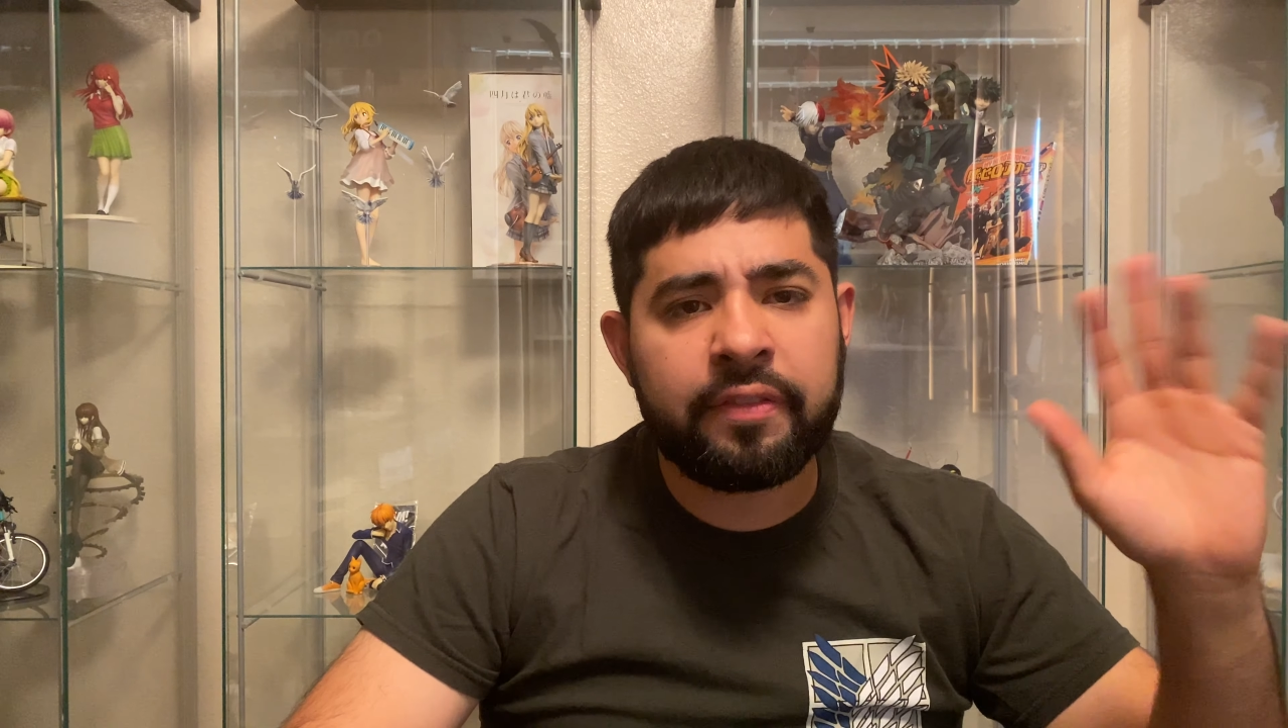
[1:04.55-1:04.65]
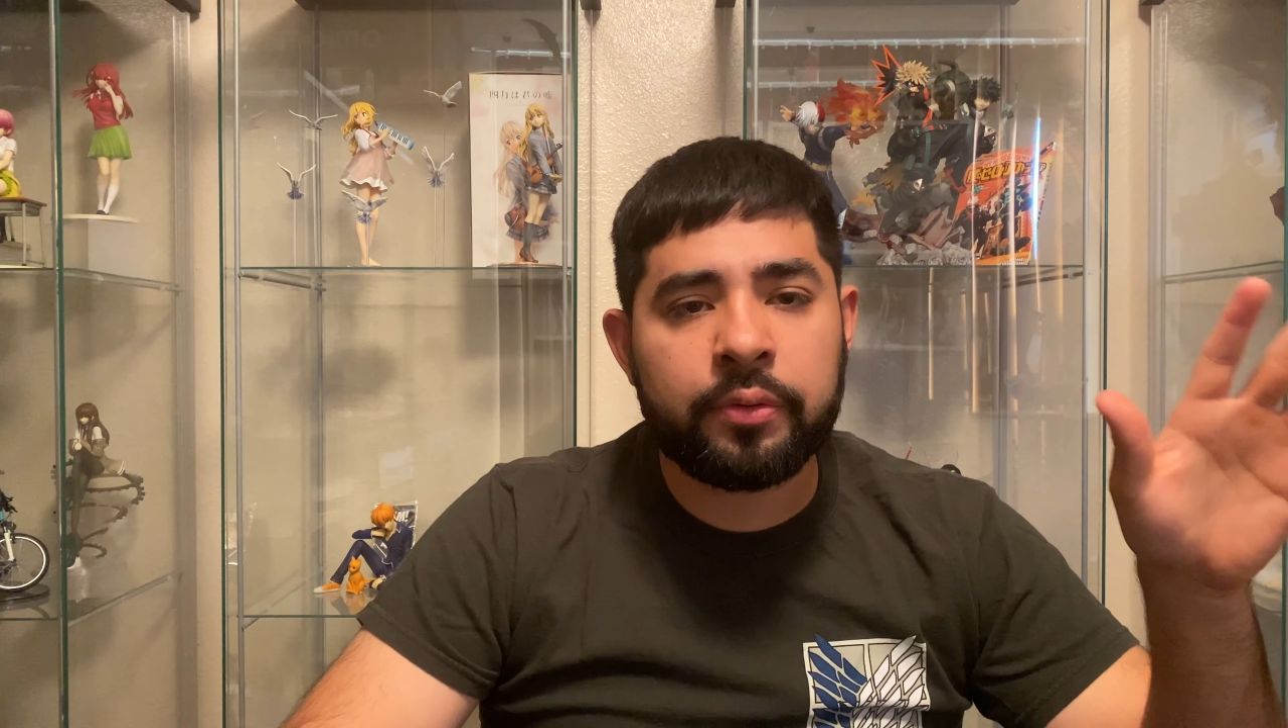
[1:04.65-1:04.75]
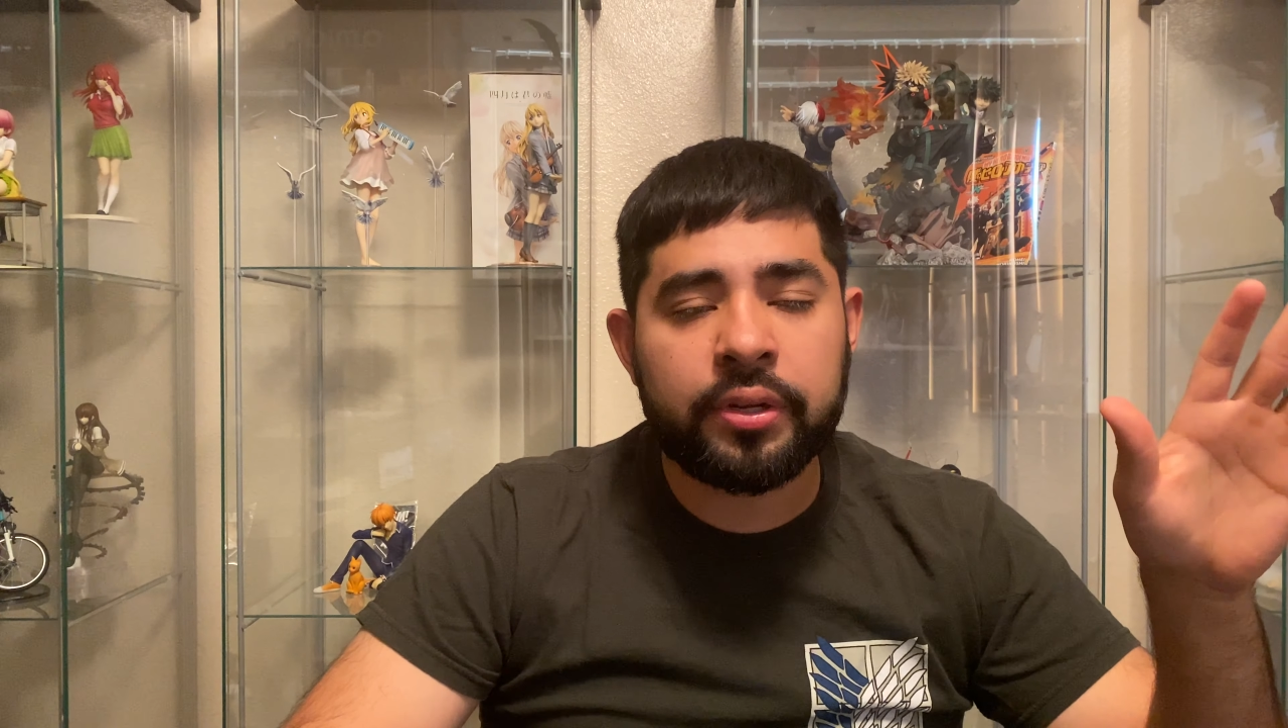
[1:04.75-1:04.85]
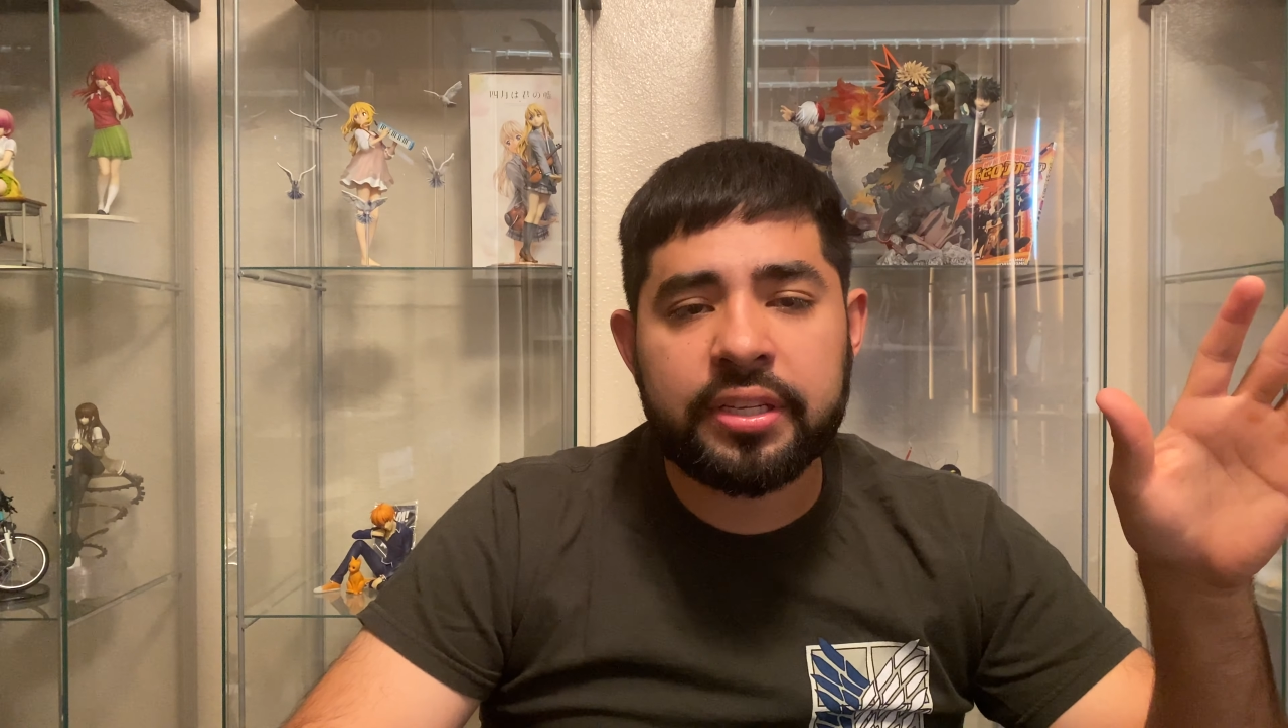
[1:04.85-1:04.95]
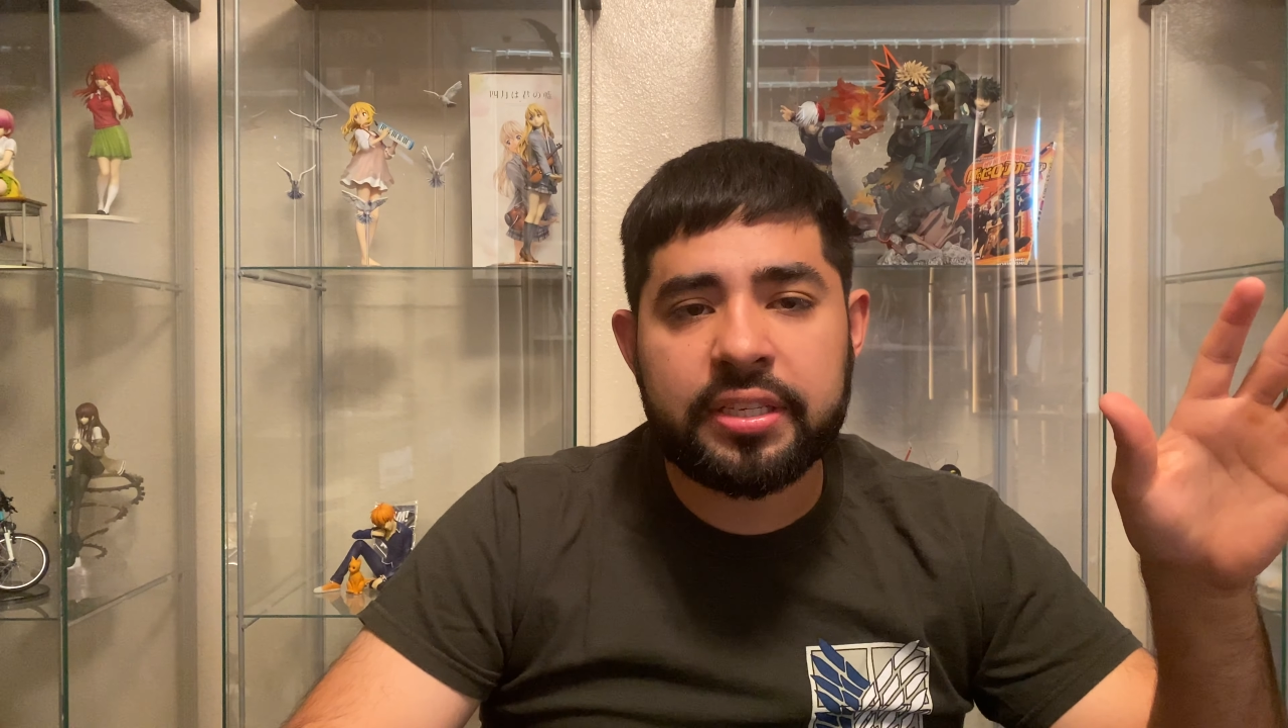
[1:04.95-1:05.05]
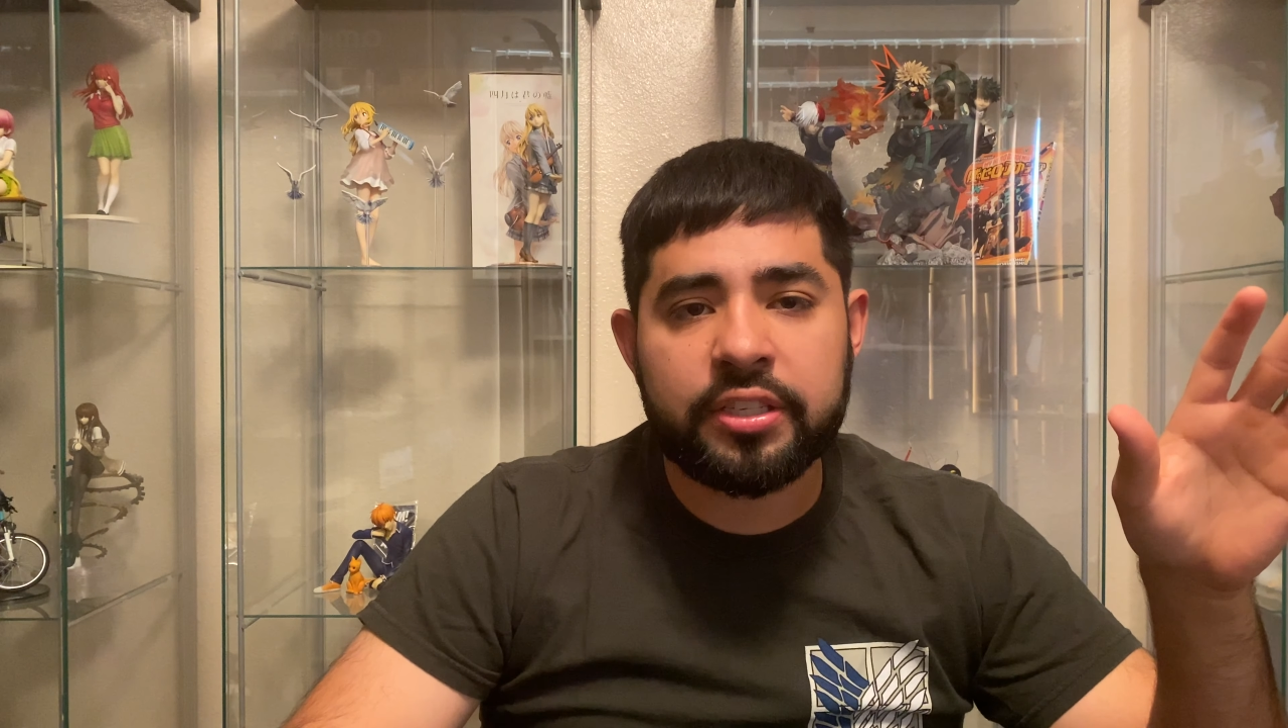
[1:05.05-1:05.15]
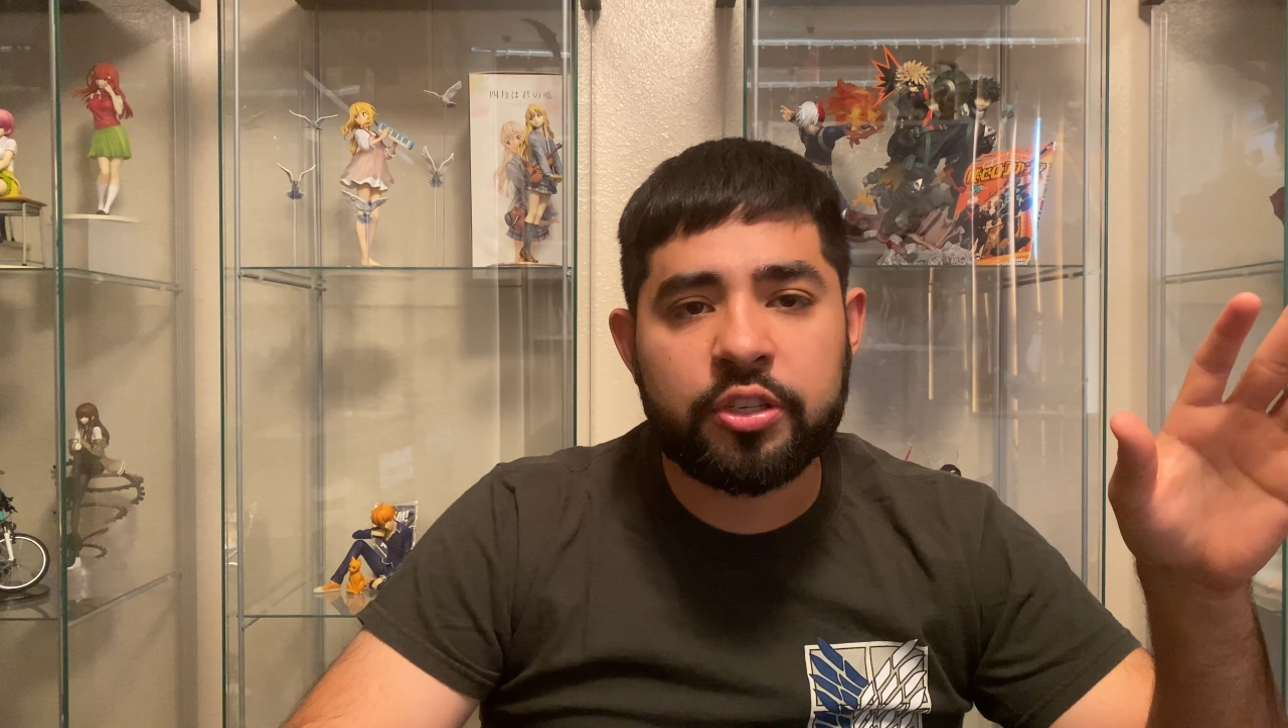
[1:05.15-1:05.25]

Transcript: not really seen